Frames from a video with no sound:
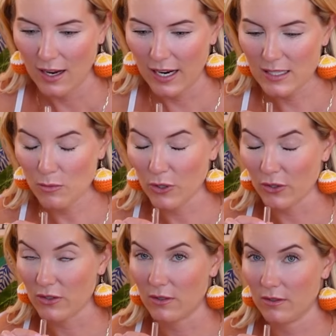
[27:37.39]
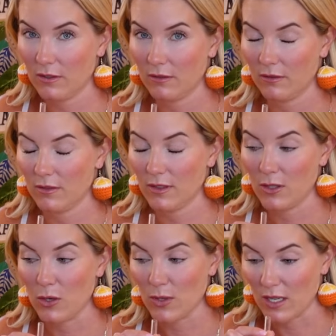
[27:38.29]
I had some real
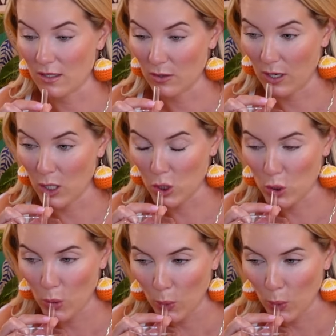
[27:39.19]
doozies, you guys.